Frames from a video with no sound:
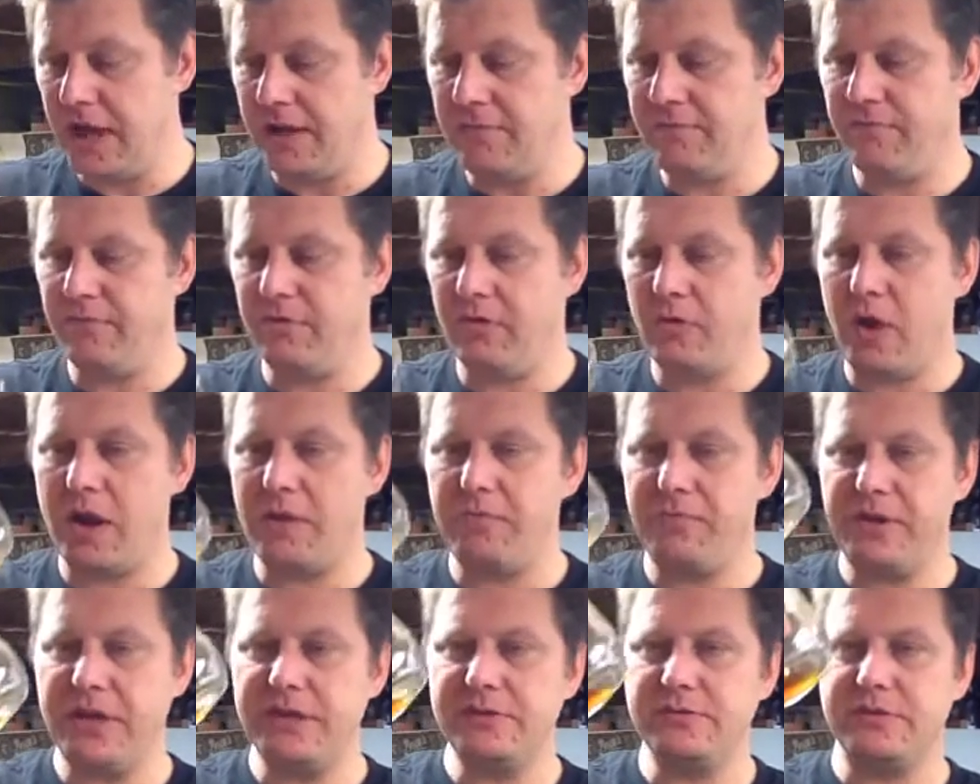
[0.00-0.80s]
I'm
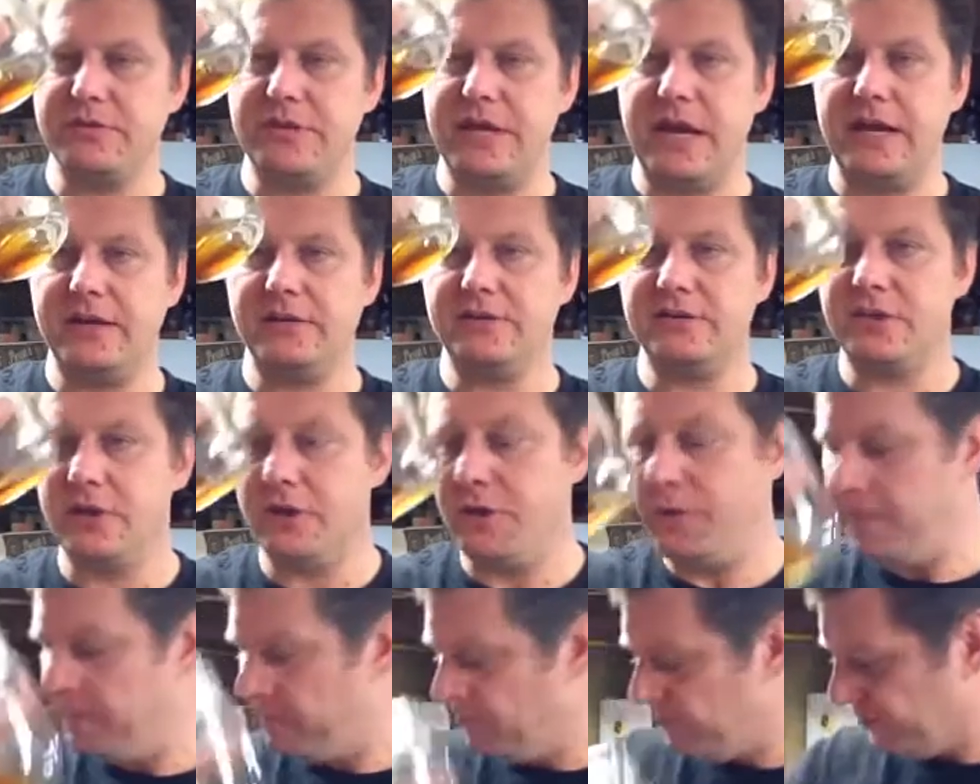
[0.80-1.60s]
quite pleased with that.
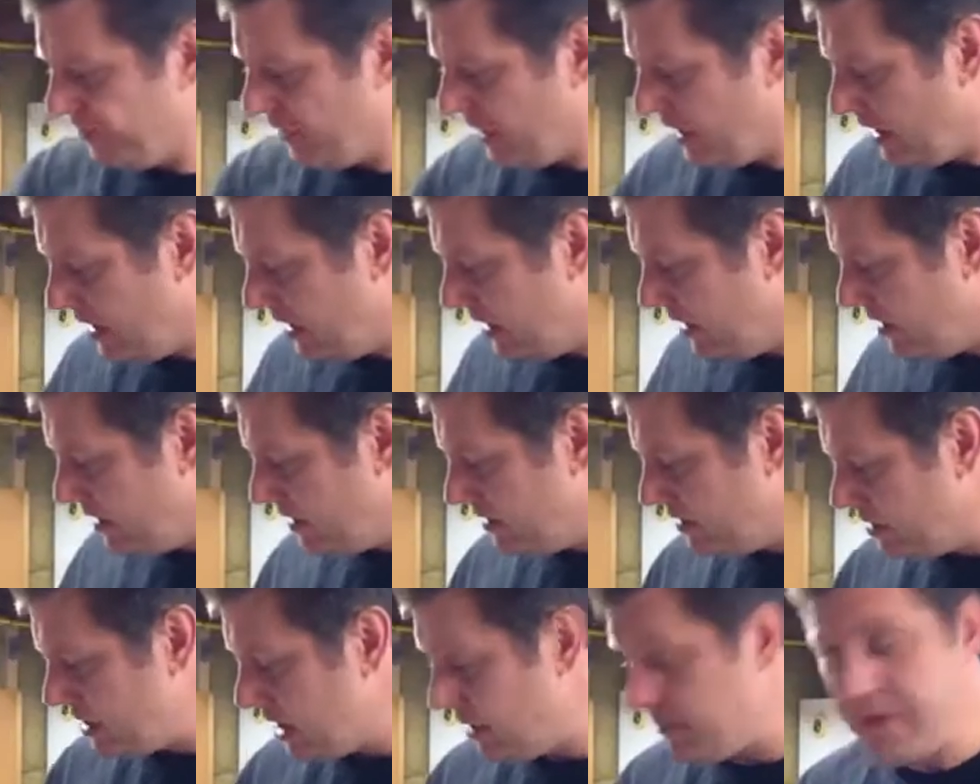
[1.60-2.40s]
So,
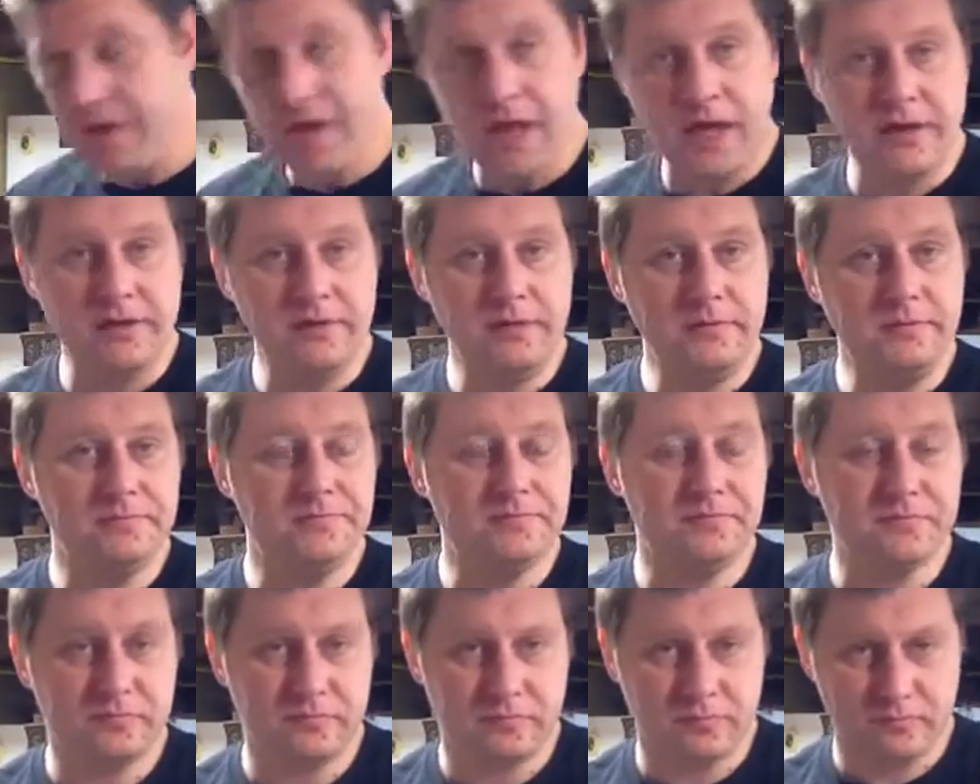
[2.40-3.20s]
Chubby Glutton
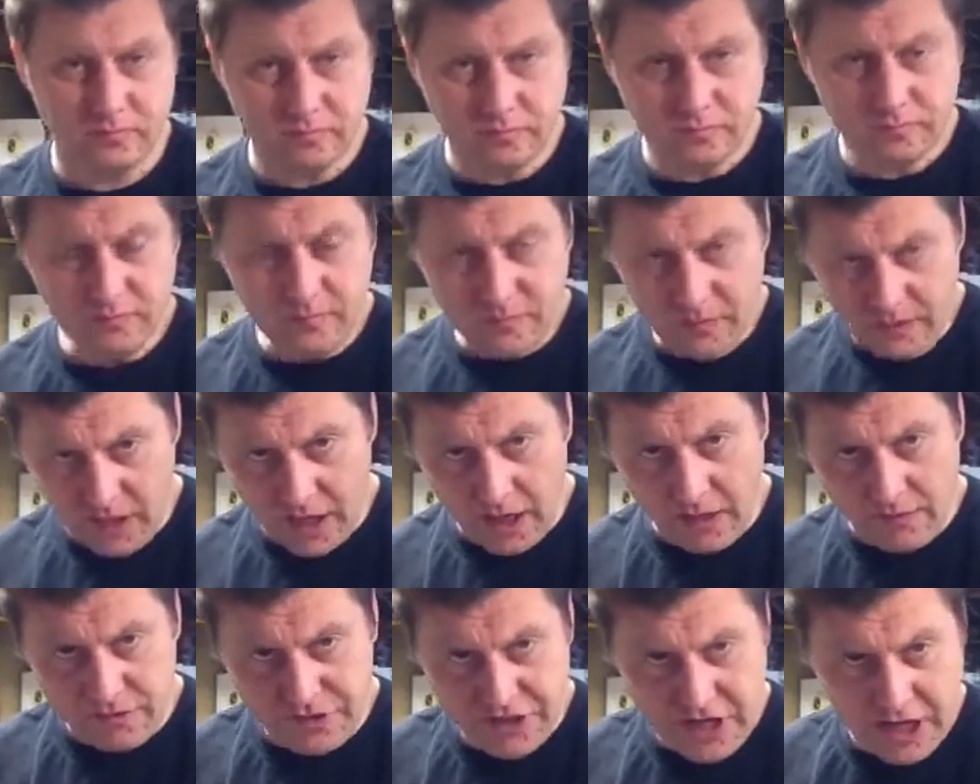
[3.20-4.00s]

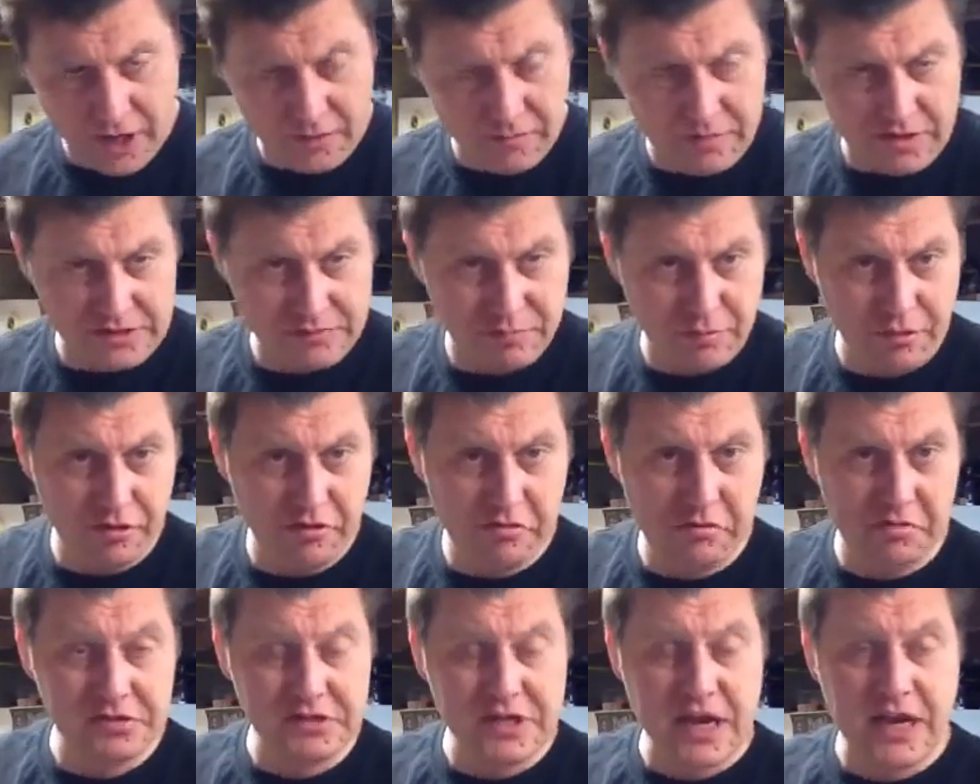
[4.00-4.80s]
of Shadow Beast
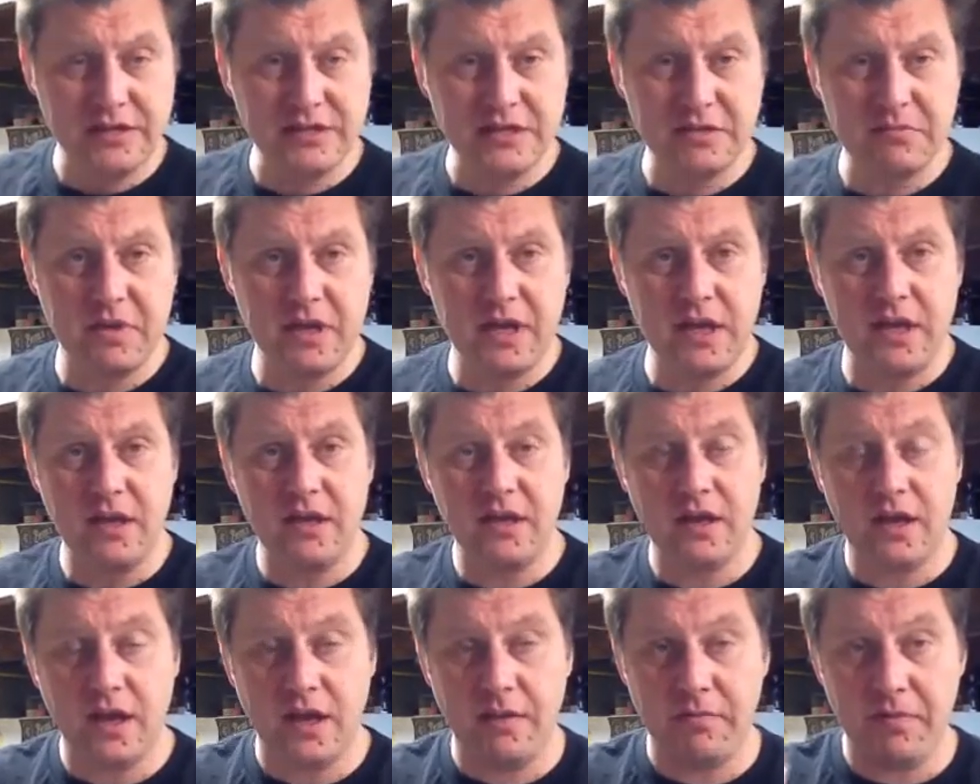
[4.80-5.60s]
Brew is asking me
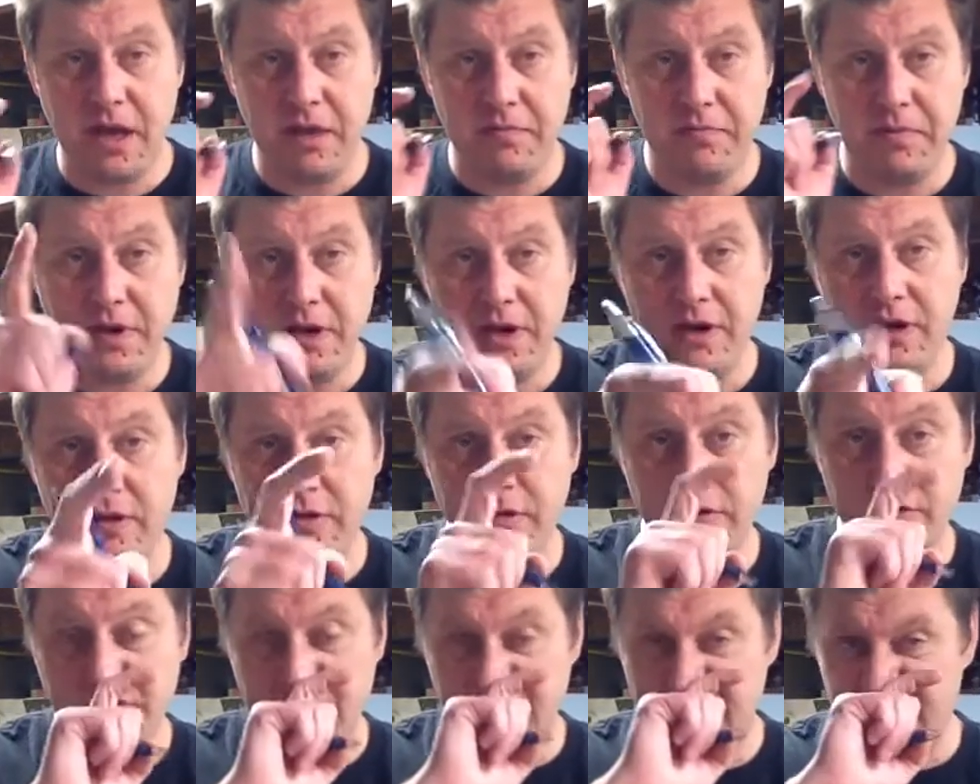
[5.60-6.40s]
my opinion on
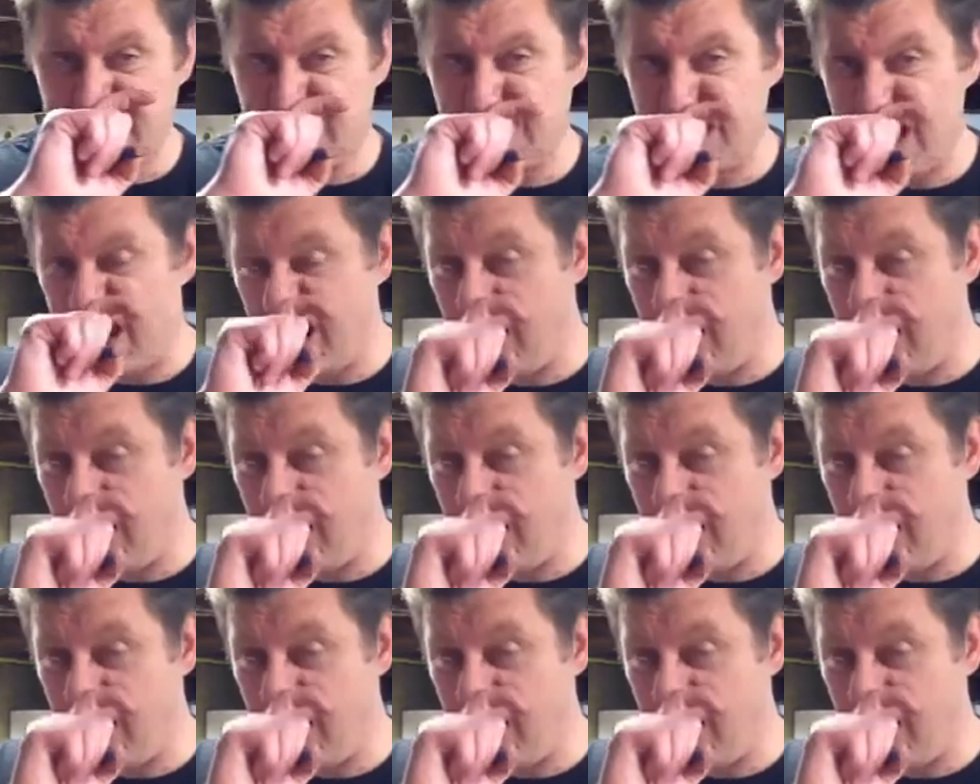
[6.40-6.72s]
those kits.